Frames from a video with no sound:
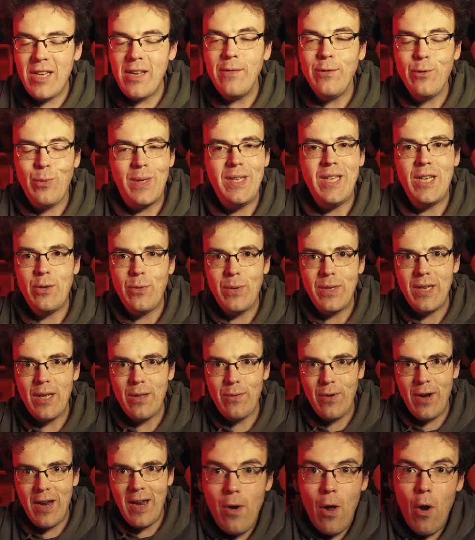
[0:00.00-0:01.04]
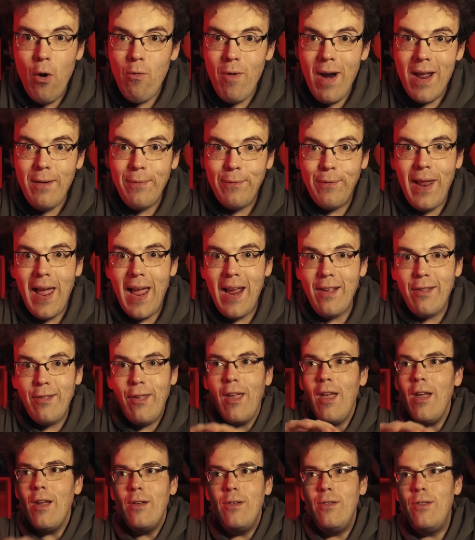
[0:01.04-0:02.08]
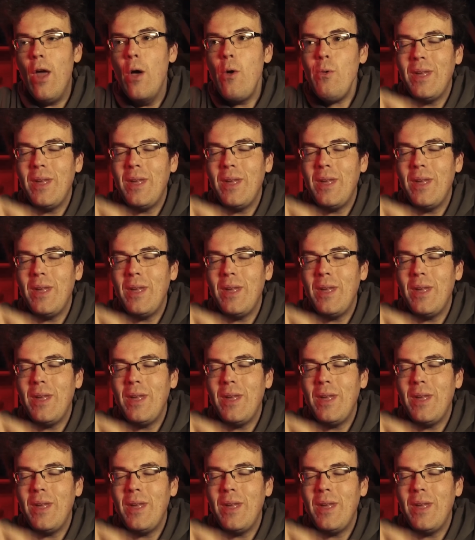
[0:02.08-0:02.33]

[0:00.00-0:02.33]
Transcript: of 2023. No red flags, no